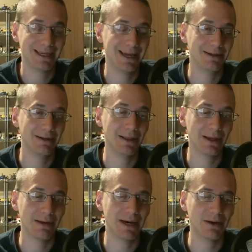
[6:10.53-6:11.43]
Can't do
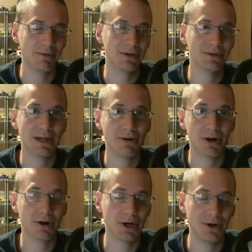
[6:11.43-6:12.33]
anything about it. When your sound
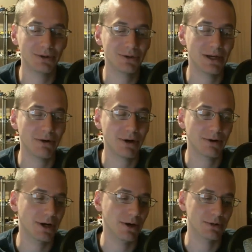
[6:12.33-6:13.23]
card goes, your sound
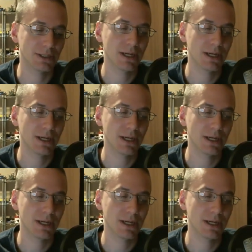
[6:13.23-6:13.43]
card goes.